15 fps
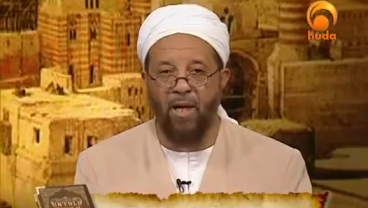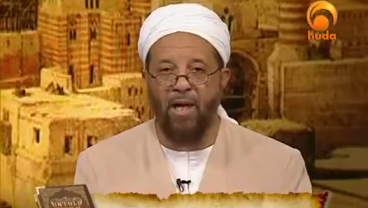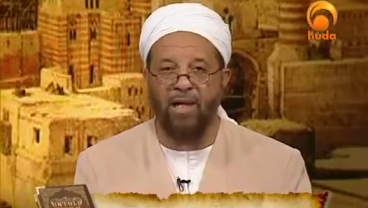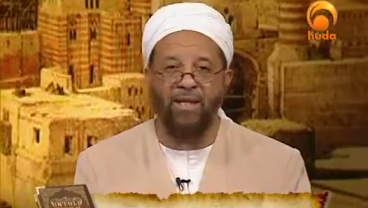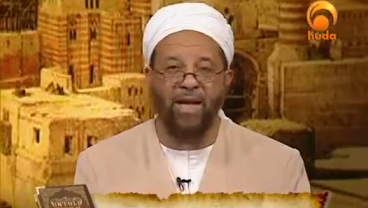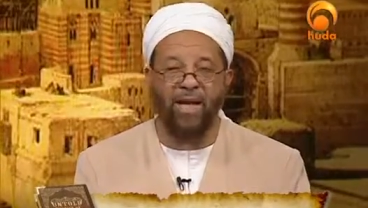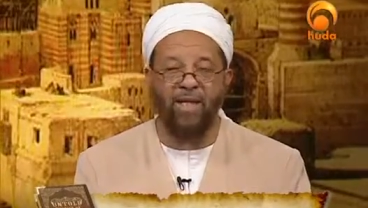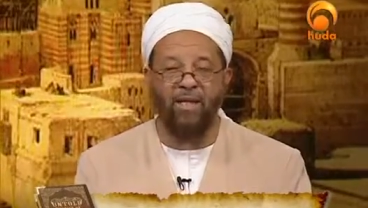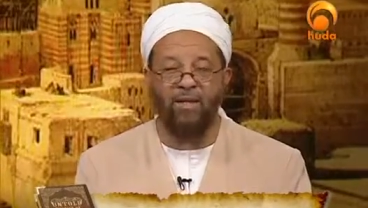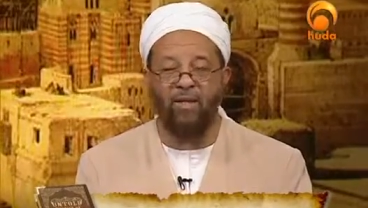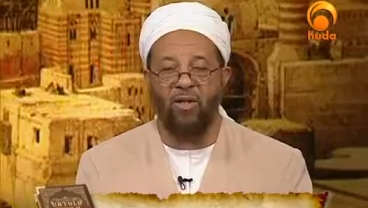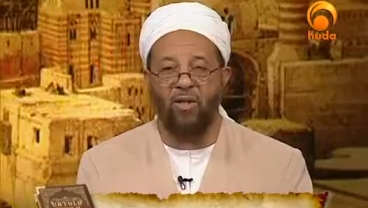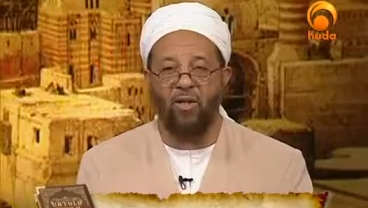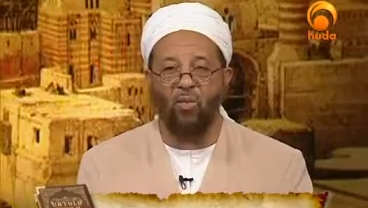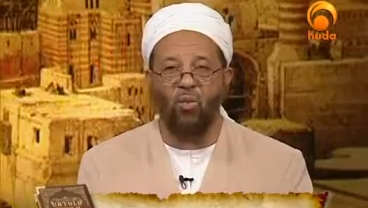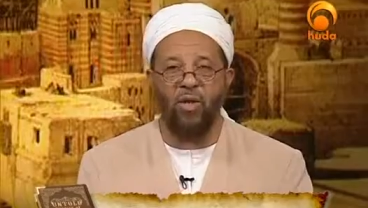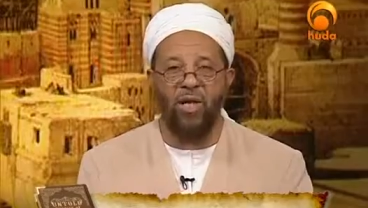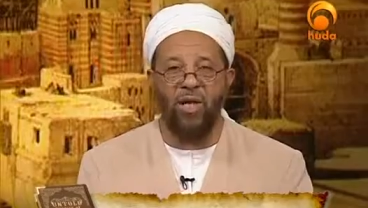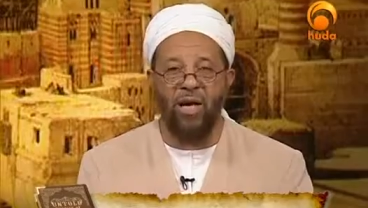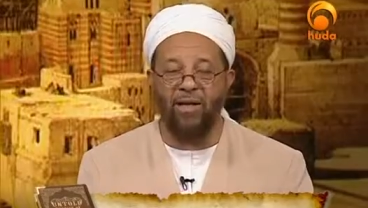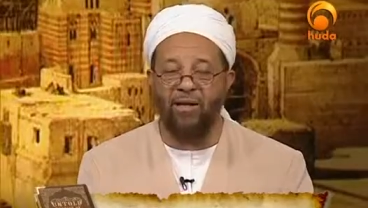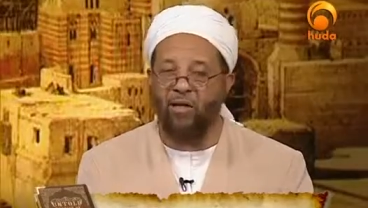Again, we
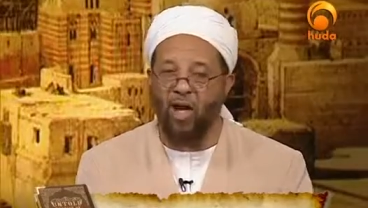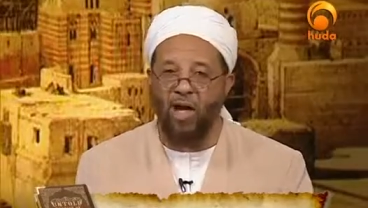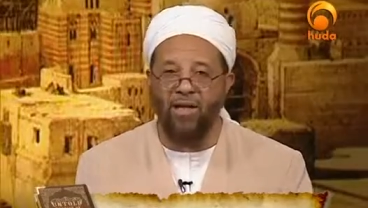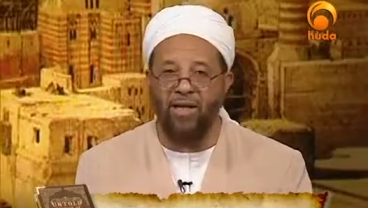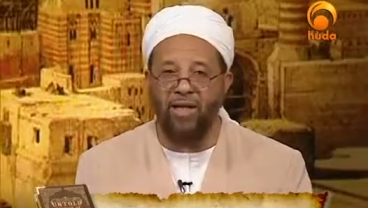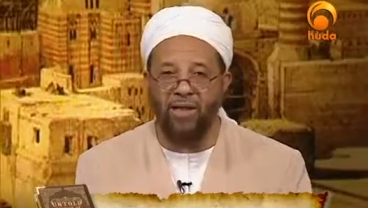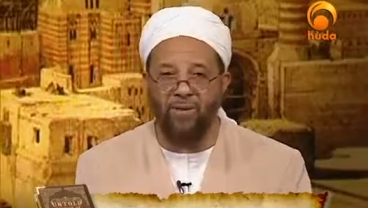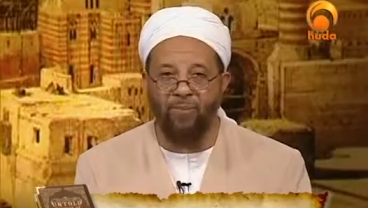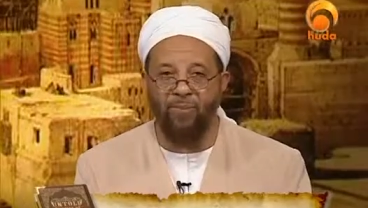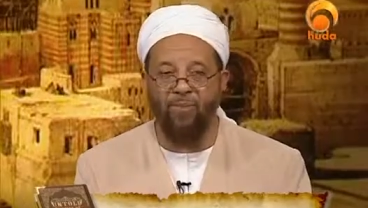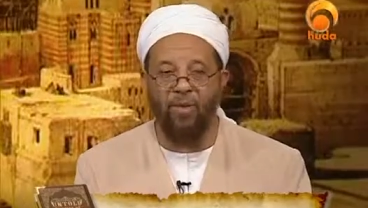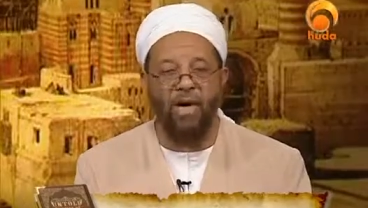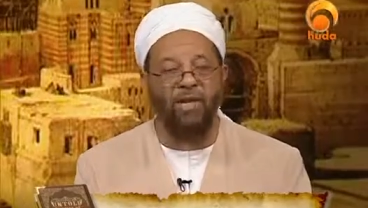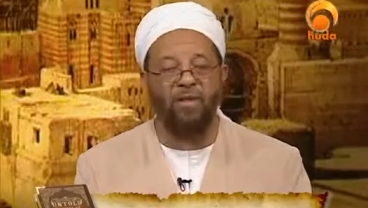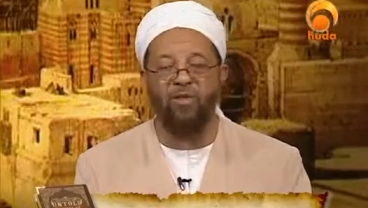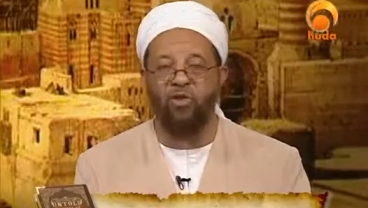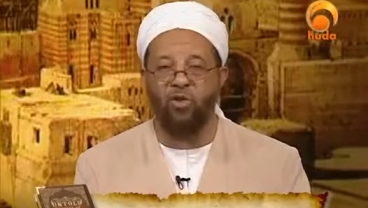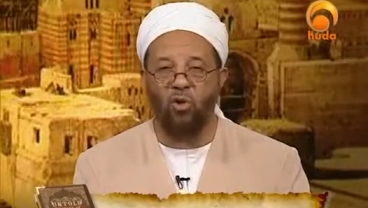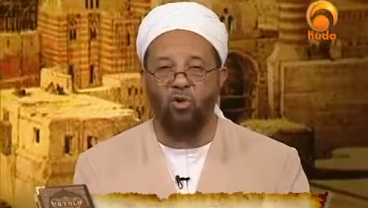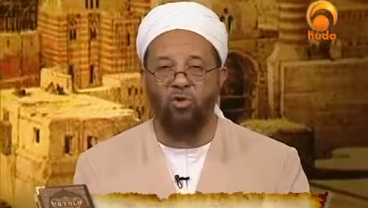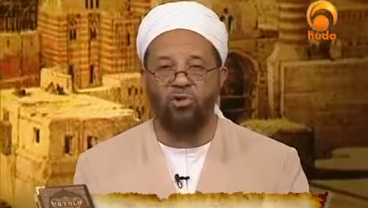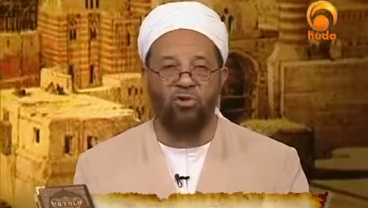are unlocking
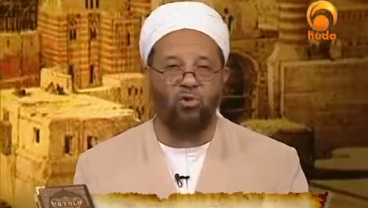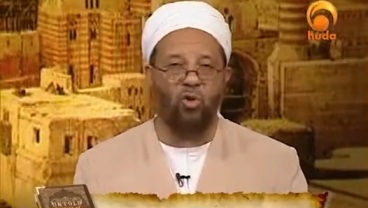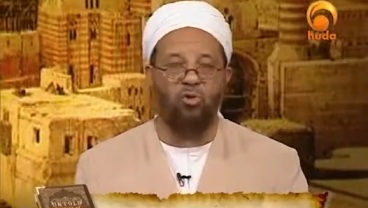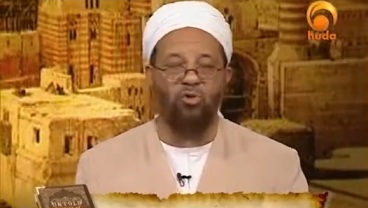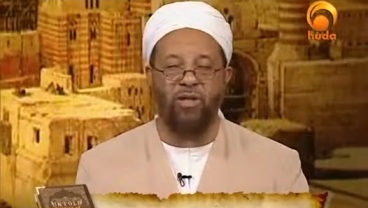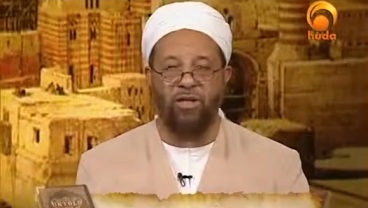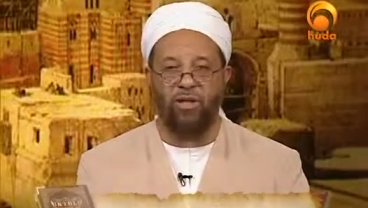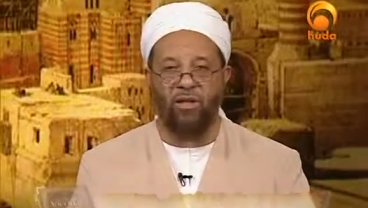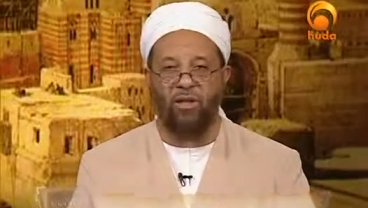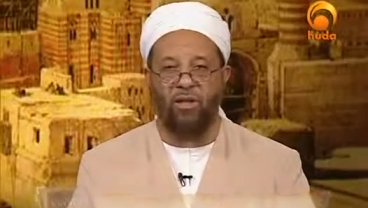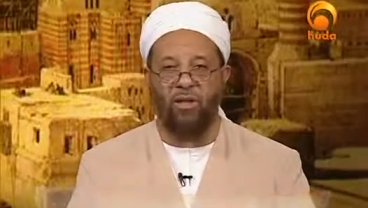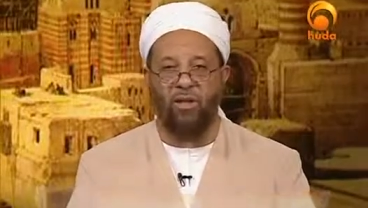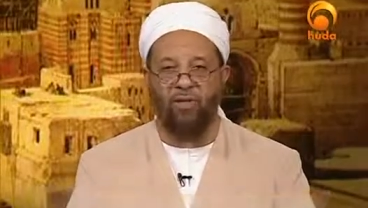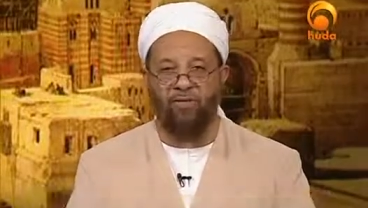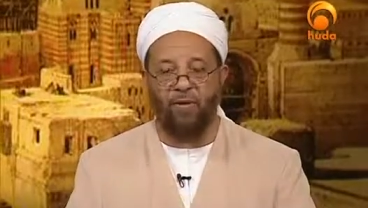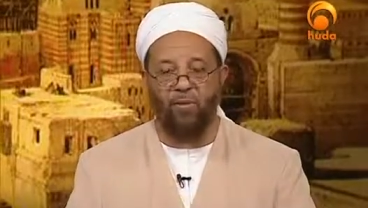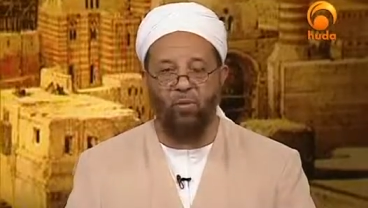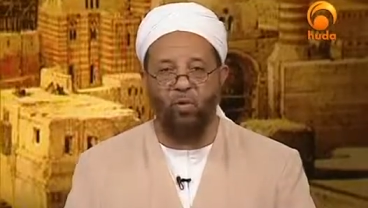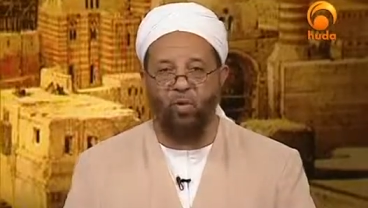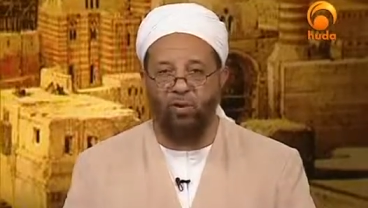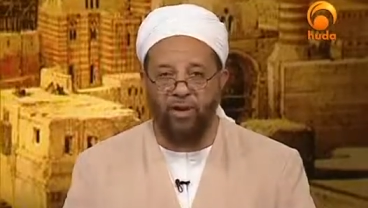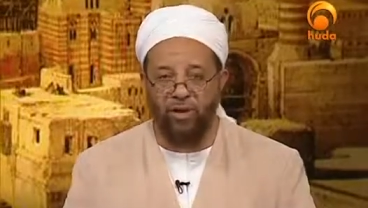untold stories from
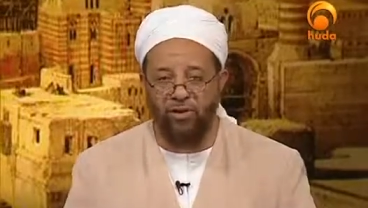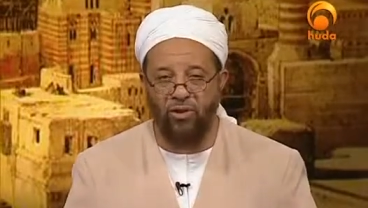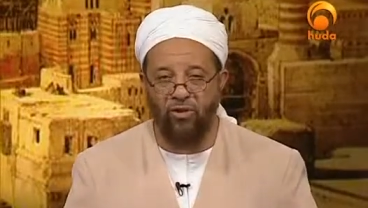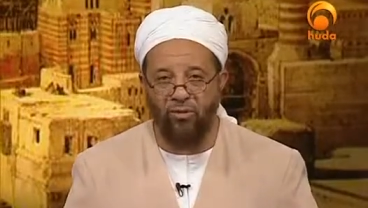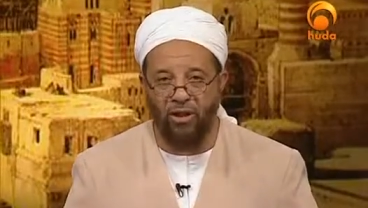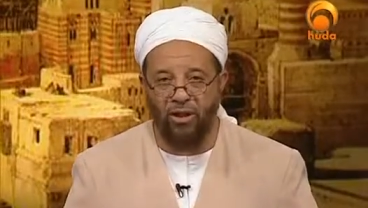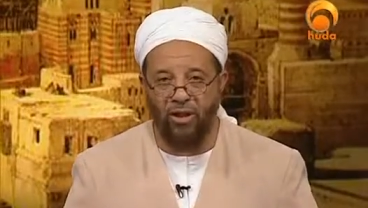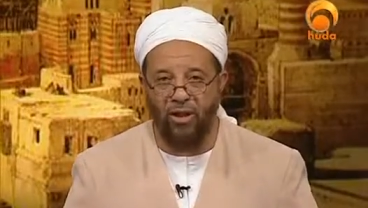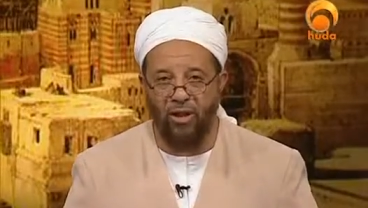world history.